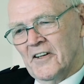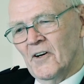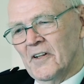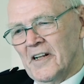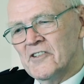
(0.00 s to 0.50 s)
to
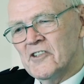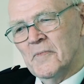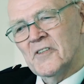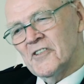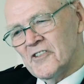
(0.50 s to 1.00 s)
all the
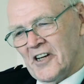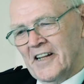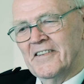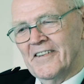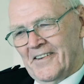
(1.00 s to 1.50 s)
instruments and
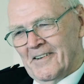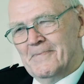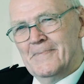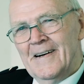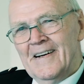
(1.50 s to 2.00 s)
sent it to them.
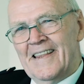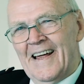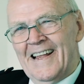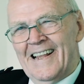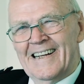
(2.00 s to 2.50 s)

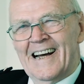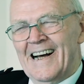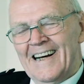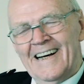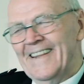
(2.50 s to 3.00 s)

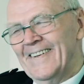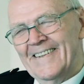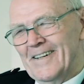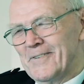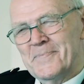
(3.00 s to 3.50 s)
I thought
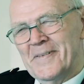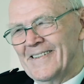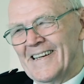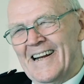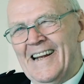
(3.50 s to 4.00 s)
that was
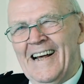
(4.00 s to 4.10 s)
brilliant.